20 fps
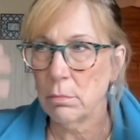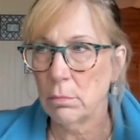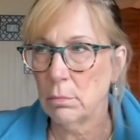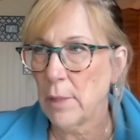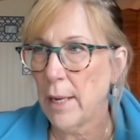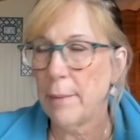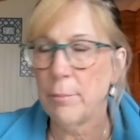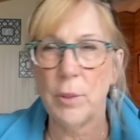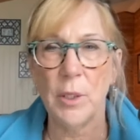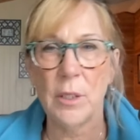
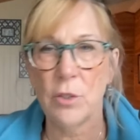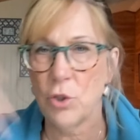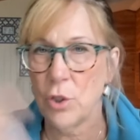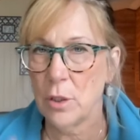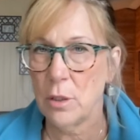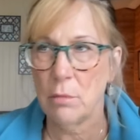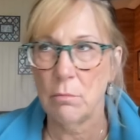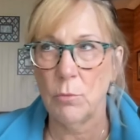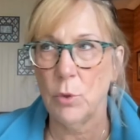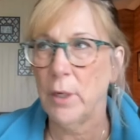
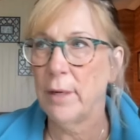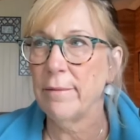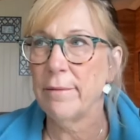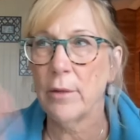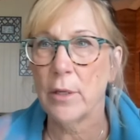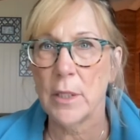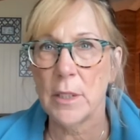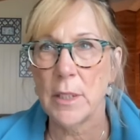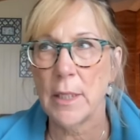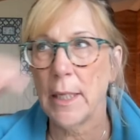ammunition, whatever
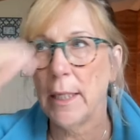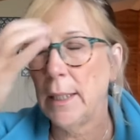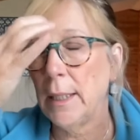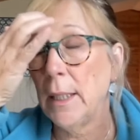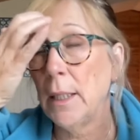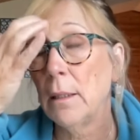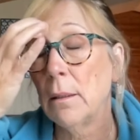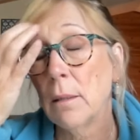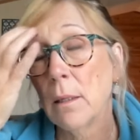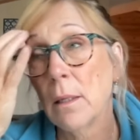it is they
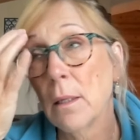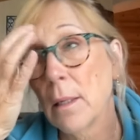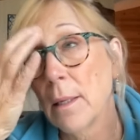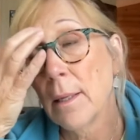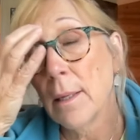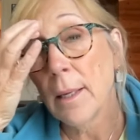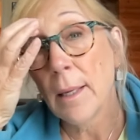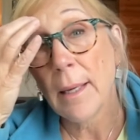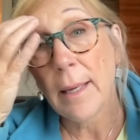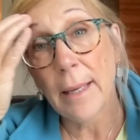need.
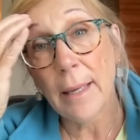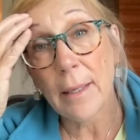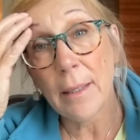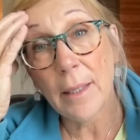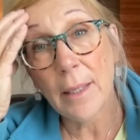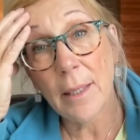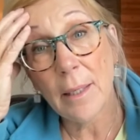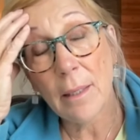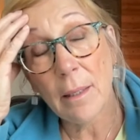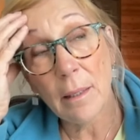And
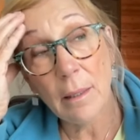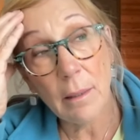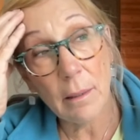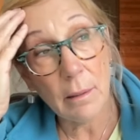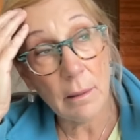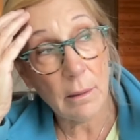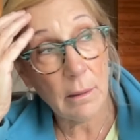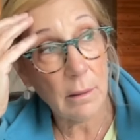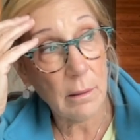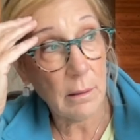he
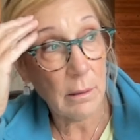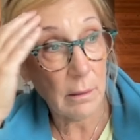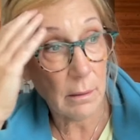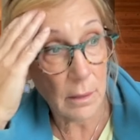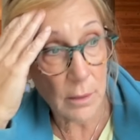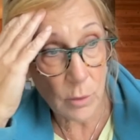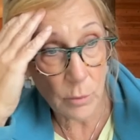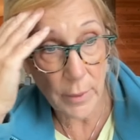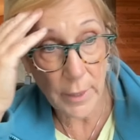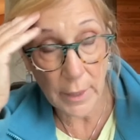
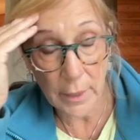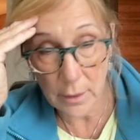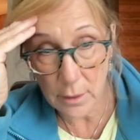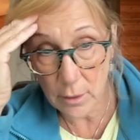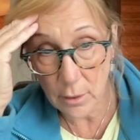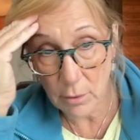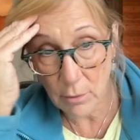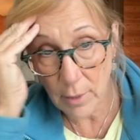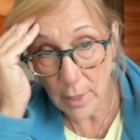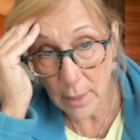is wanting
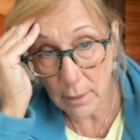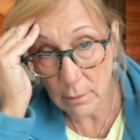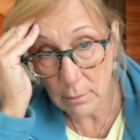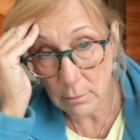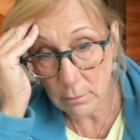to do that.